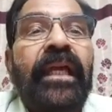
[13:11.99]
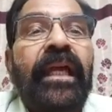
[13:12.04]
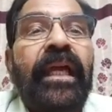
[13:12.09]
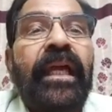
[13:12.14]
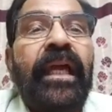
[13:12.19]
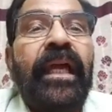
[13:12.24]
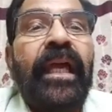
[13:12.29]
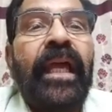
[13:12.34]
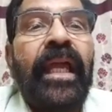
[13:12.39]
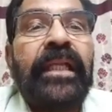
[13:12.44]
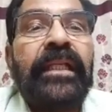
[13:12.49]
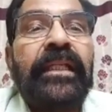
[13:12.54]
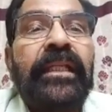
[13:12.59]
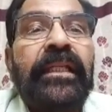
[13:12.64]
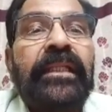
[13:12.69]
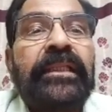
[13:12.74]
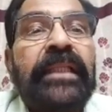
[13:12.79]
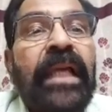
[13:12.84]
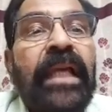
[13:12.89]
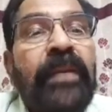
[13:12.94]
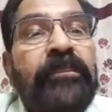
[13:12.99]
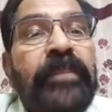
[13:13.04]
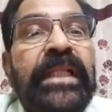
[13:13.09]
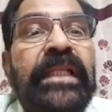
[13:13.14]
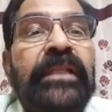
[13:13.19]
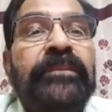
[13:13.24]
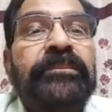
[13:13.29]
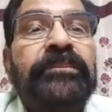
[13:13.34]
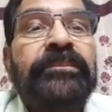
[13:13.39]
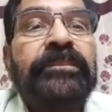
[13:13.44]
and the upper
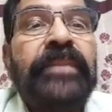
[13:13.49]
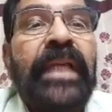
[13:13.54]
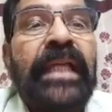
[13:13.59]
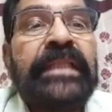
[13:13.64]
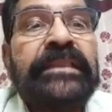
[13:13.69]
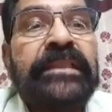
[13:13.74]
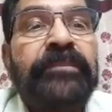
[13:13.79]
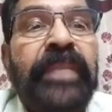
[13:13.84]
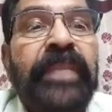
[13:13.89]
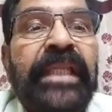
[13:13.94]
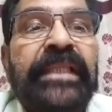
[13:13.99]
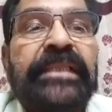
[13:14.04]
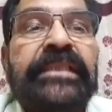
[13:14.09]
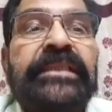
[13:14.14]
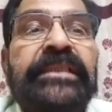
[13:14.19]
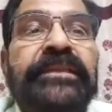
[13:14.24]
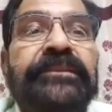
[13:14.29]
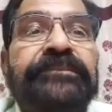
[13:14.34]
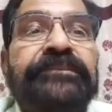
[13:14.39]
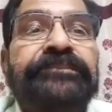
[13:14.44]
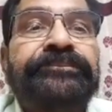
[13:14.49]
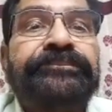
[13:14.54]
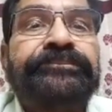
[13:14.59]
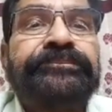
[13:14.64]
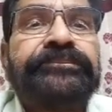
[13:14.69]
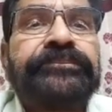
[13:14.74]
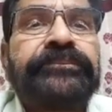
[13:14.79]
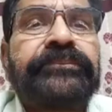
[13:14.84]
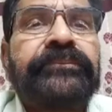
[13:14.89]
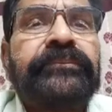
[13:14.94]
lip as the base.
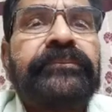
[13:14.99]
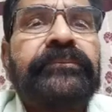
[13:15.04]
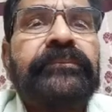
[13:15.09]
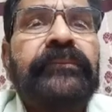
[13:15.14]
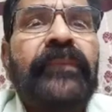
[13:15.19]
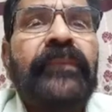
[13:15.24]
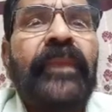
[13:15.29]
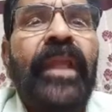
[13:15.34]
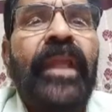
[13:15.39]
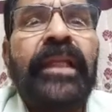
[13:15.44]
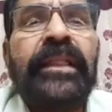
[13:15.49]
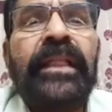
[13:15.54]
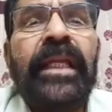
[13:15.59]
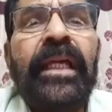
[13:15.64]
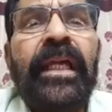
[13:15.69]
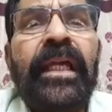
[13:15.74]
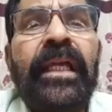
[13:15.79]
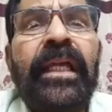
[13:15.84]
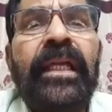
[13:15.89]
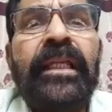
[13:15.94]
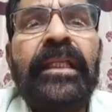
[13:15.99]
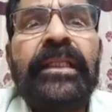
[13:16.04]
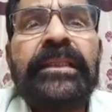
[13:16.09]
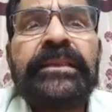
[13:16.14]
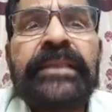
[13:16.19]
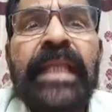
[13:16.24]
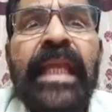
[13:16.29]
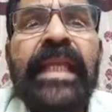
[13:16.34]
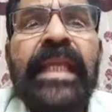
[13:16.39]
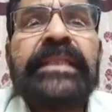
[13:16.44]
And the
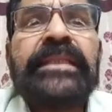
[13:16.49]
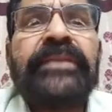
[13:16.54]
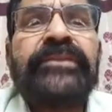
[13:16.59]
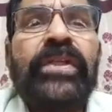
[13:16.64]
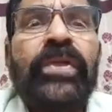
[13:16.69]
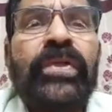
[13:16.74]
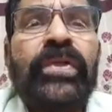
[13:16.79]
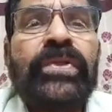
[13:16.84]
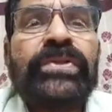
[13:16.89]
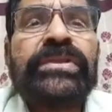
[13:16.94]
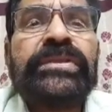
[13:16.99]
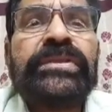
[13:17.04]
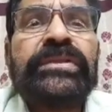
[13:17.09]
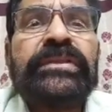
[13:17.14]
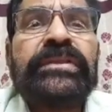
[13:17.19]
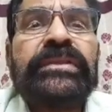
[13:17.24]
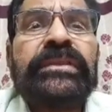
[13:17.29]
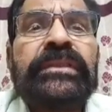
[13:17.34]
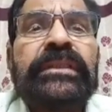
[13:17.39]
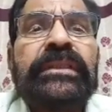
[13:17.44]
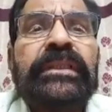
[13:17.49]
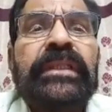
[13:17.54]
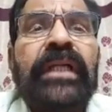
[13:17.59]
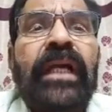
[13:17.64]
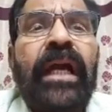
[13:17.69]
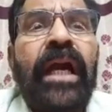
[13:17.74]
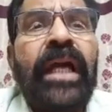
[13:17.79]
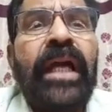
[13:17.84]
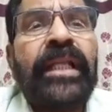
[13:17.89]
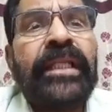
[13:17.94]
sides of the nose
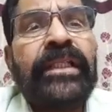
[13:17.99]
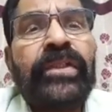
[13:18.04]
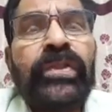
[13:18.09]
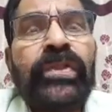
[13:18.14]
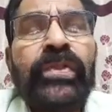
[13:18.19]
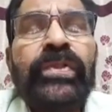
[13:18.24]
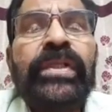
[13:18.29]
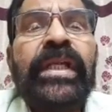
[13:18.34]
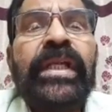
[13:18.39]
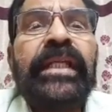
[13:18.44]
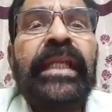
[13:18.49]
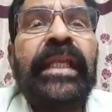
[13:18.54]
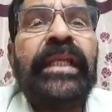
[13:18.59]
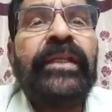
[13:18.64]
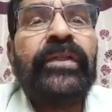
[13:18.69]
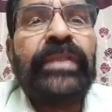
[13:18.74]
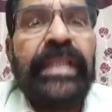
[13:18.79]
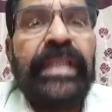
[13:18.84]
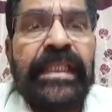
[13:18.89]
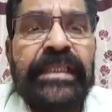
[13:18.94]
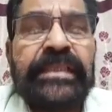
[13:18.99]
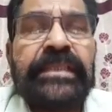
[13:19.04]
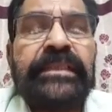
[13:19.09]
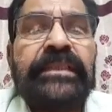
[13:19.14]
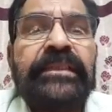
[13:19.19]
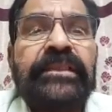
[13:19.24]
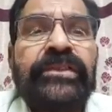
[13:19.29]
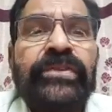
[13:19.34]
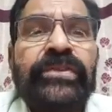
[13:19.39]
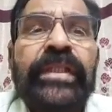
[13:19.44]
are included into this.
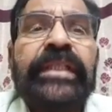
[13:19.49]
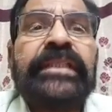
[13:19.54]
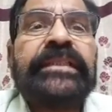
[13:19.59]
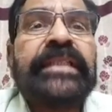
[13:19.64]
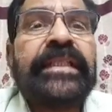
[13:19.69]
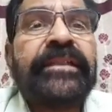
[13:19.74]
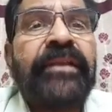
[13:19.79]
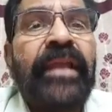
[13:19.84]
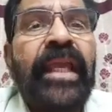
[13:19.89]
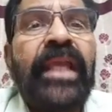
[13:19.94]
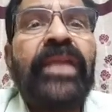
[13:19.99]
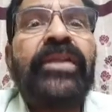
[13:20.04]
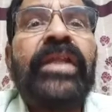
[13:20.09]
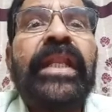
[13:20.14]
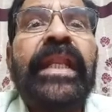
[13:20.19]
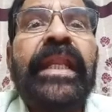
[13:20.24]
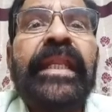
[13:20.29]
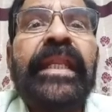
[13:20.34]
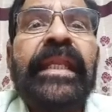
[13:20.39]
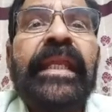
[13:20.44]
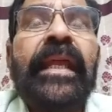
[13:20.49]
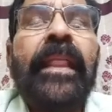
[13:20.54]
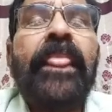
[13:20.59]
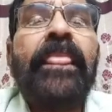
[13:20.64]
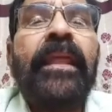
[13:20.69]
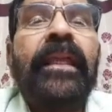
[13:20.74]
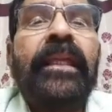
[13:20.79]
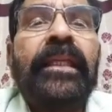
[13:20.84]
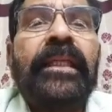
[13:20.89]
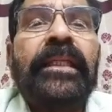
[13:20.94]
So it is a triangular area
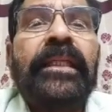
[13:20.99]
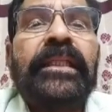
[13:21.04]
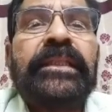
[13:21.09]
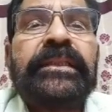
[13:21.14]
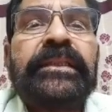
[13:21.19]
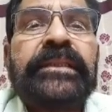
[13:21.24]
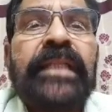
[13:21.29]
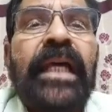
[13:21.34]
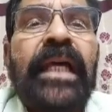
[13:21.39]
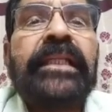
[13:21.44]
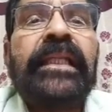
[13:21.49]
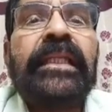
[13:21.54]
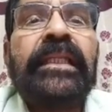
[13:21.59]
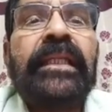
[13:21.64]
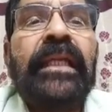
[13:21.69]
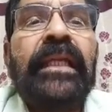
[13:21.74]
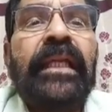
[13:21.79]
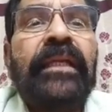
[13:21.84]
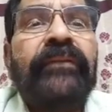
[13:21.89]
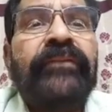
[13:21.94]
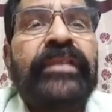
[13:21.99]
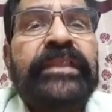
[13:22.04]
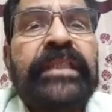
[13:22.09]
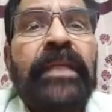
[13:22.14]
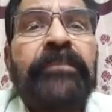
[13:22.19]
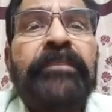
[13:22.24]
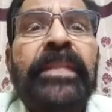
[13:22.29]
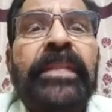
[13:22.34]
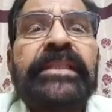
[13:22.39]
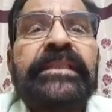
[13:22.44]
starting with
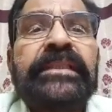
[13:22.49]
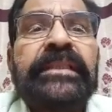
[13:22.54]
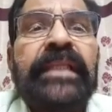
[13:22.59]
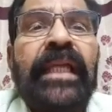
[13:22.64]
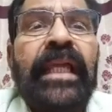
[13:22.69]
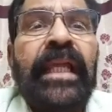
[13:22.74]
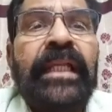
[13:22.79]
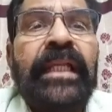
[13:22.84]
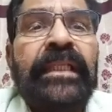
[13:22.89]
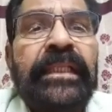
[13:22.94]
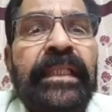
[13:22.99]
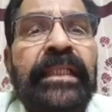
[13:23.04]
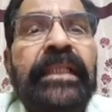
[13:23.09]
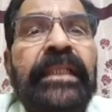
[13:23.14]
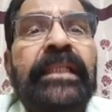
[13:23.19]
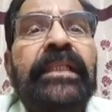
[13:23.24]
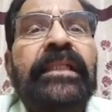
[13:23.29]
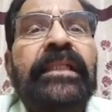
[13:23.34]
apex at the